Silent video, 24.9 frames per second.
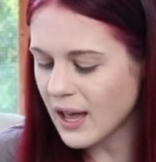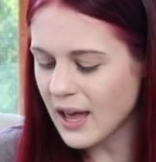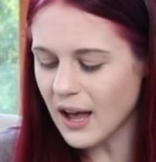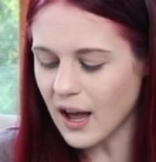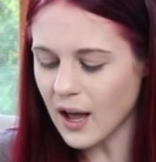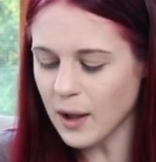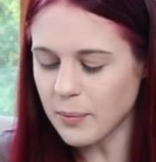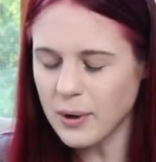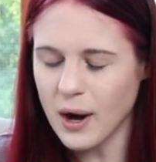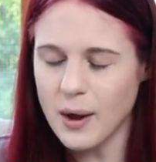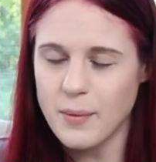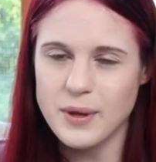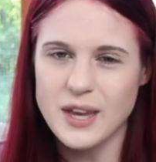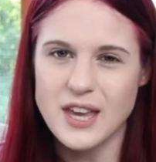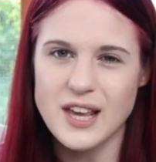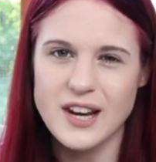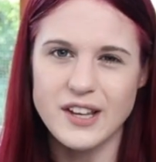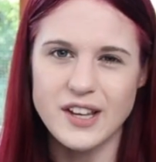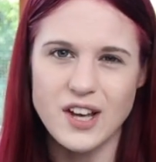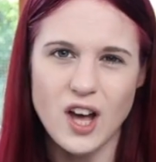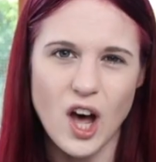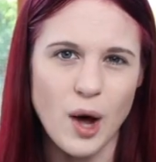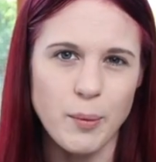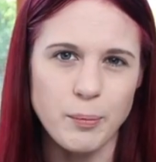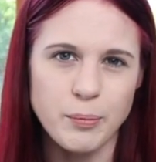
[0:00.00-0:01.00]
I'll probably get a
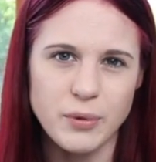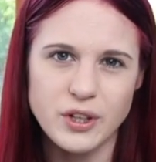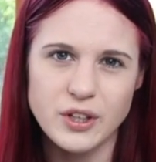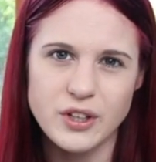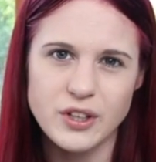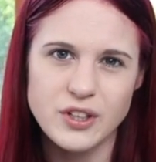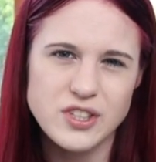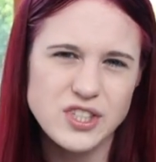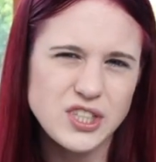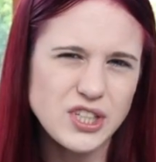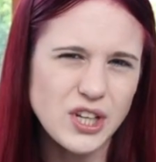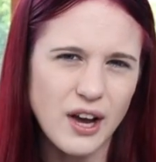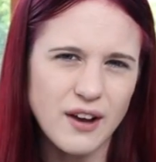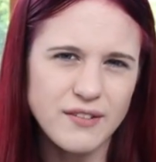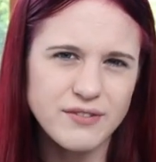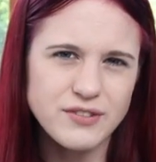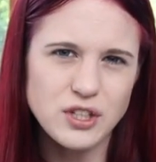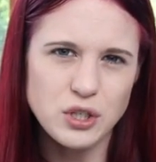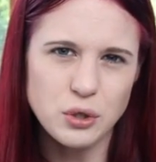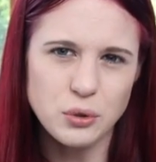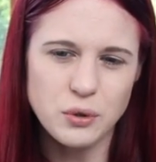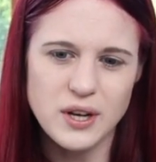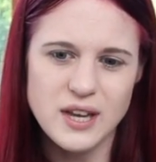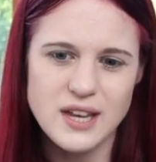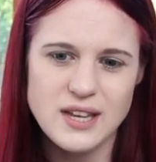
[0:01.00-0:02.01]
couple soft
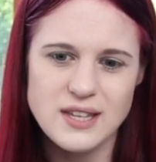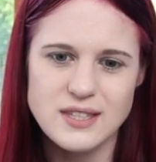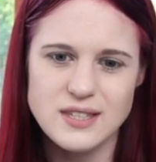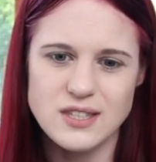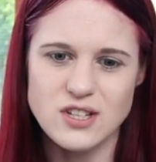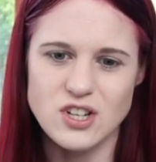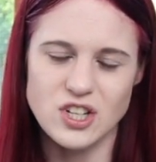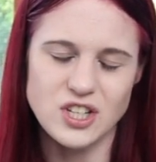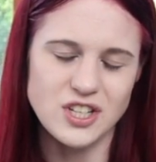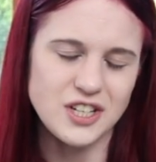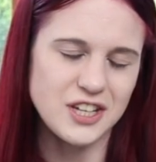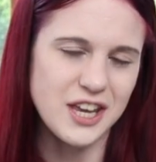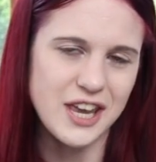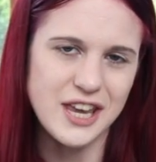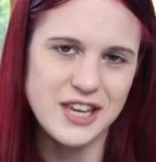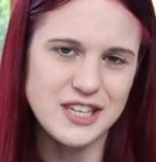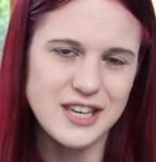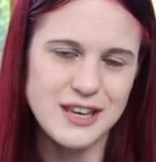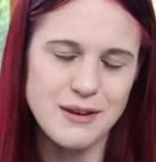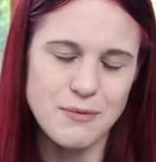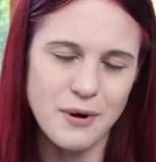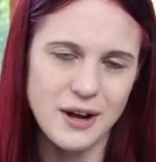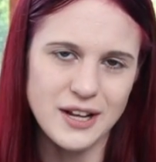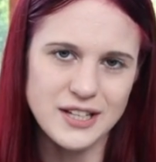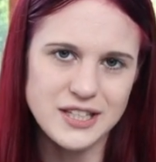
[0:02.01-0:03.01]
toys just in case
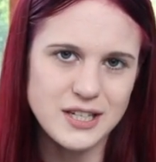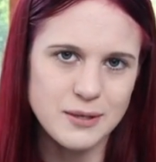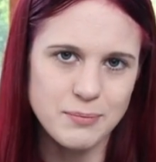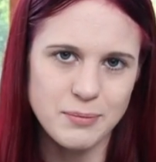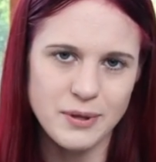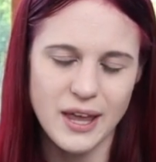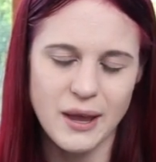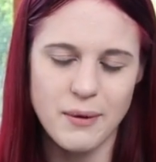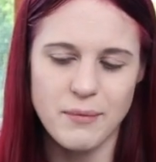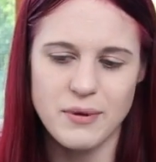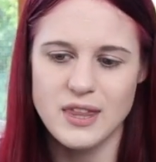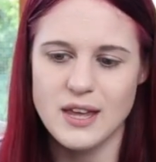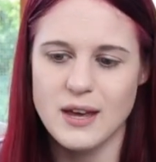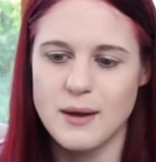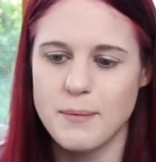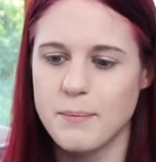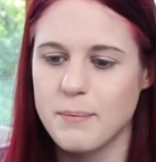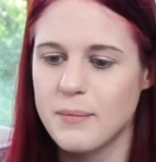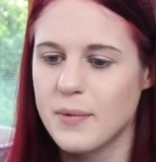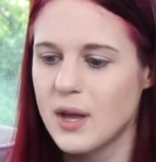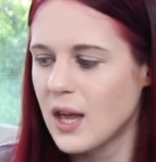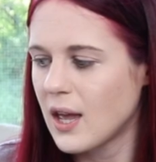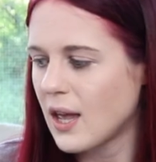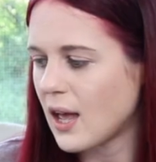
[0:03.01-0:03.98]
he wants to play with them.